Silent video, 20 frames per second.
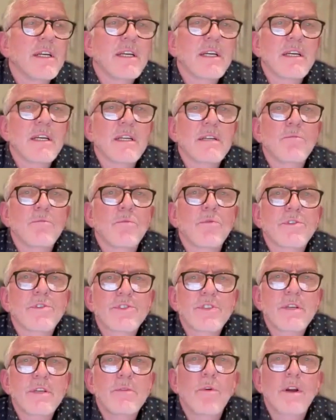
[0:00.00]
and we'll
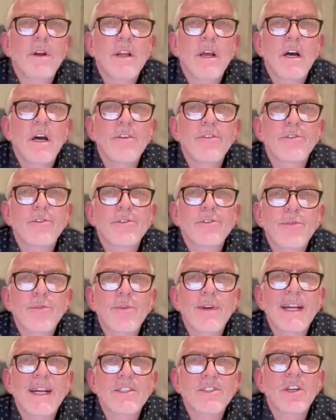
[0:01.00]
see what other
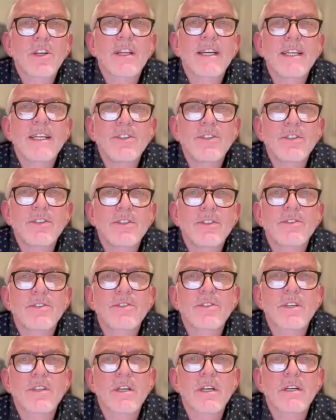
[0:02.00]

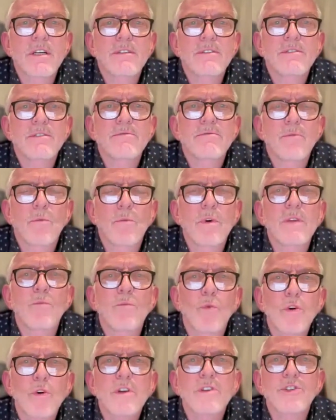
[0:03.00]
translations, what
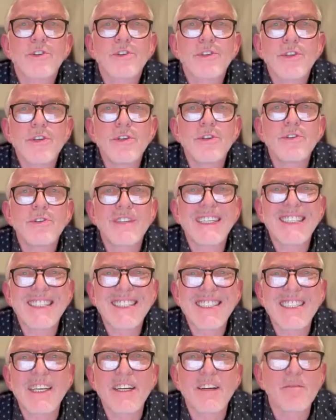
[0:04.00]
words are used
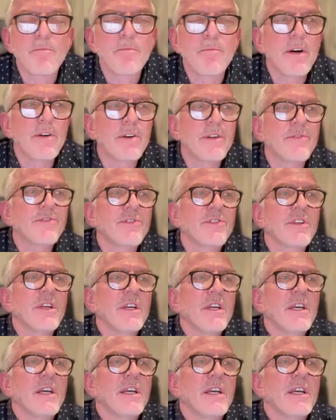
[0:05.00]
instead of motives.